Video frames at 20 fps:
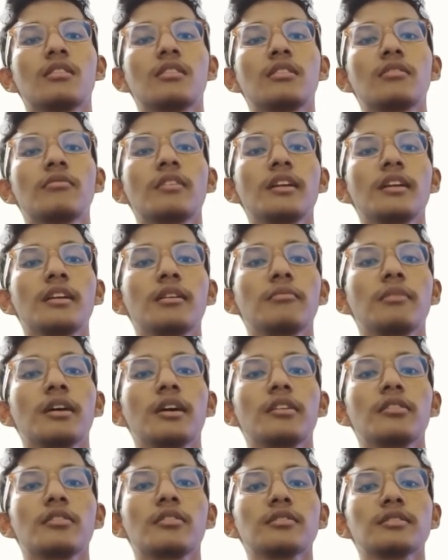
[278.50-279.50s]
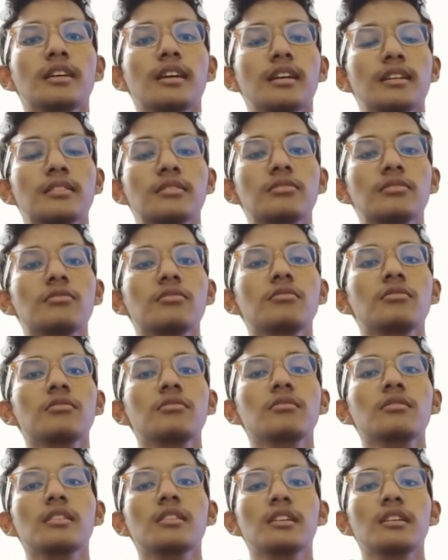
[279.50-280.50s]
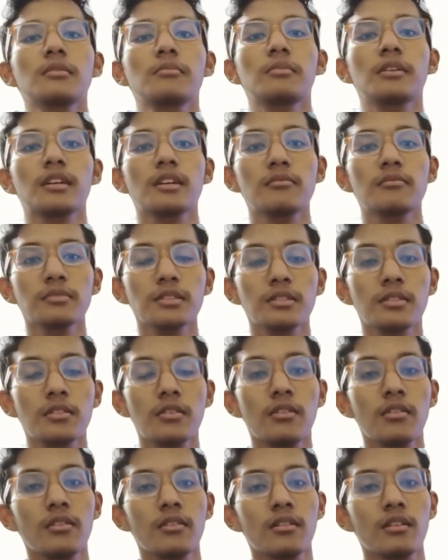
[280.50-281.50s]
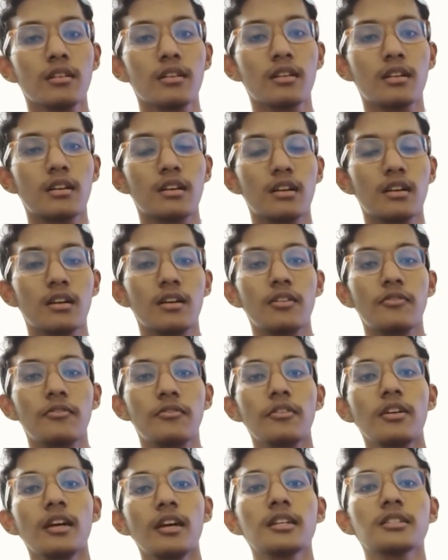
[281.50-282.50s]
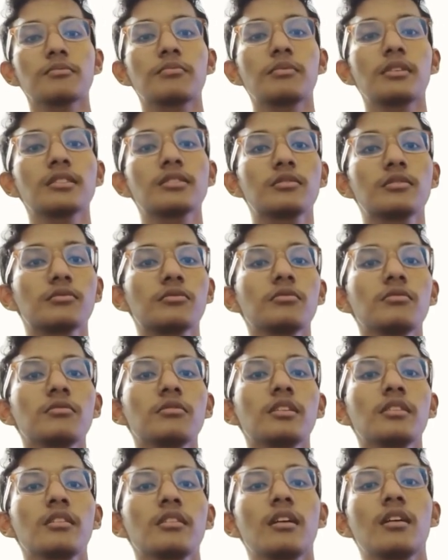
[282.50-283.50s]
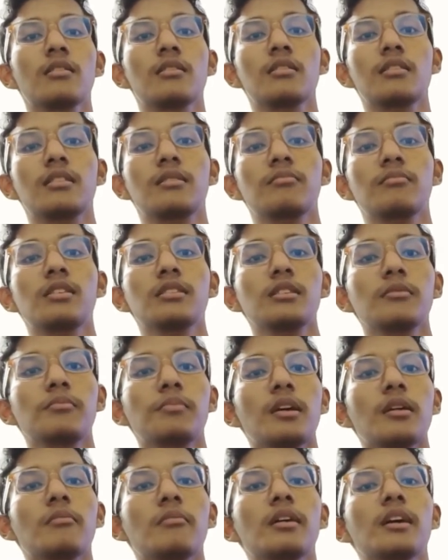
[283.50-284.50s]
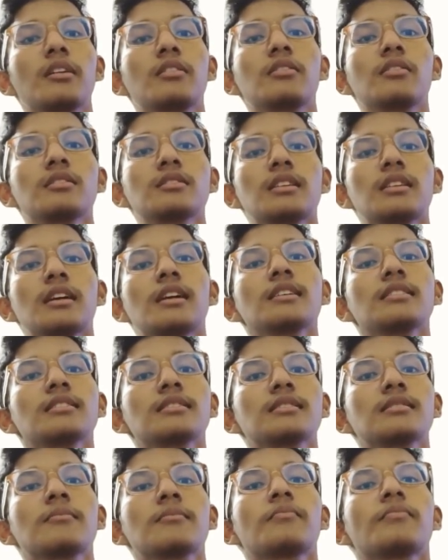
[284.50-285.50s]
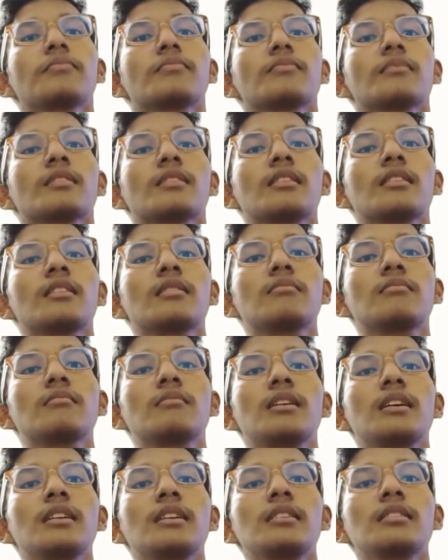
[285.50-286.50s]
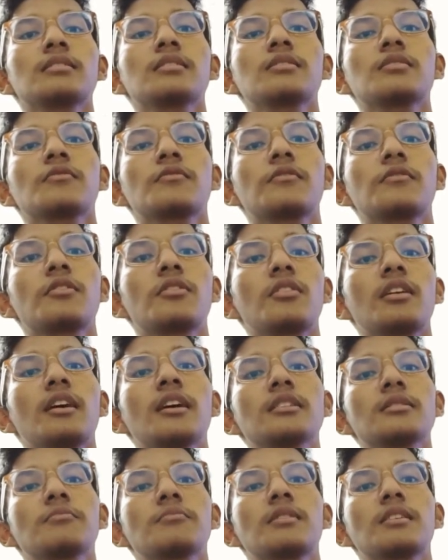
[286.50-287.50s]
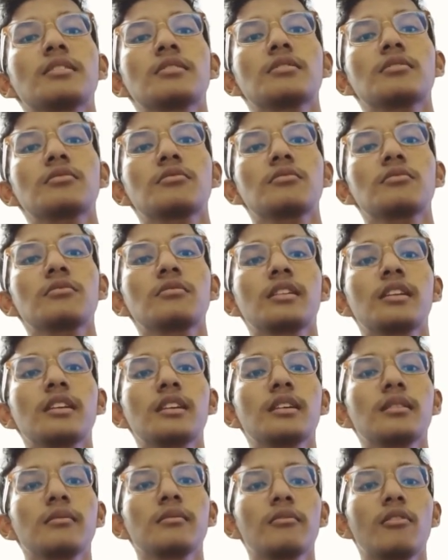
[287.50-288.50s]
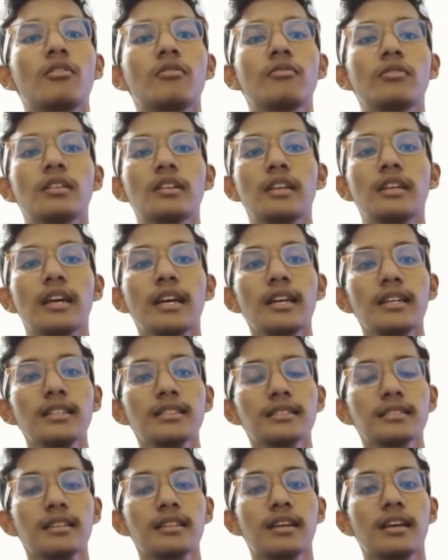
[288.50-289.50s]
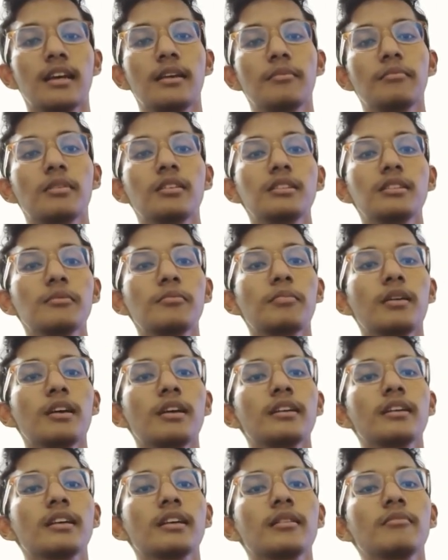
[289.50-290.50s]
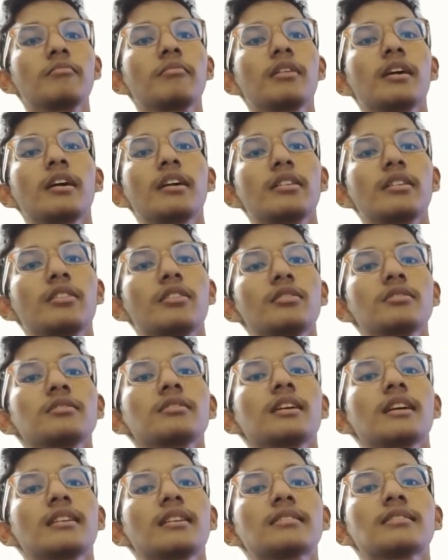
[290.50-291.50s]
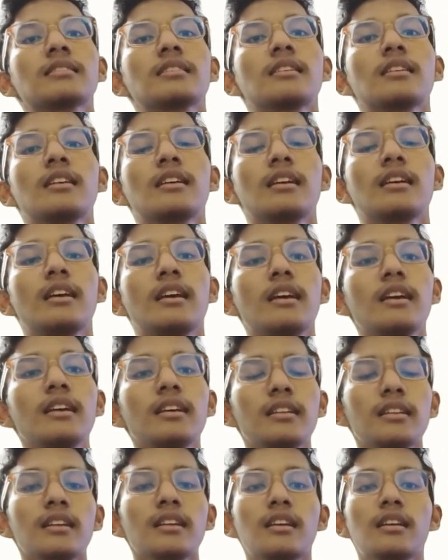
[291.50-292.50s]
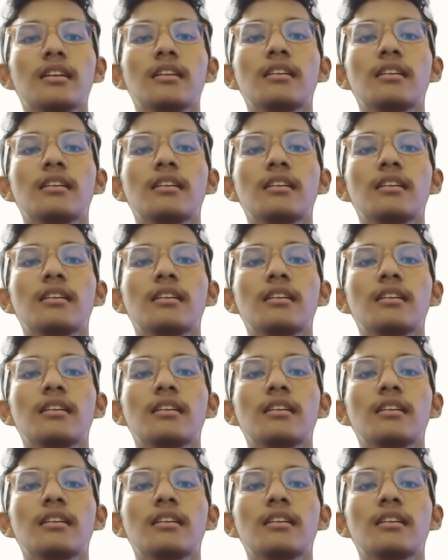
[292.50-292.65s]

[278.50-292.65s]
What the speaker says: divided by cos x. So it becomes 4x plus 2 multiplied by cos x minus 4x plus 2 d over dx and multiplied again by cos x, and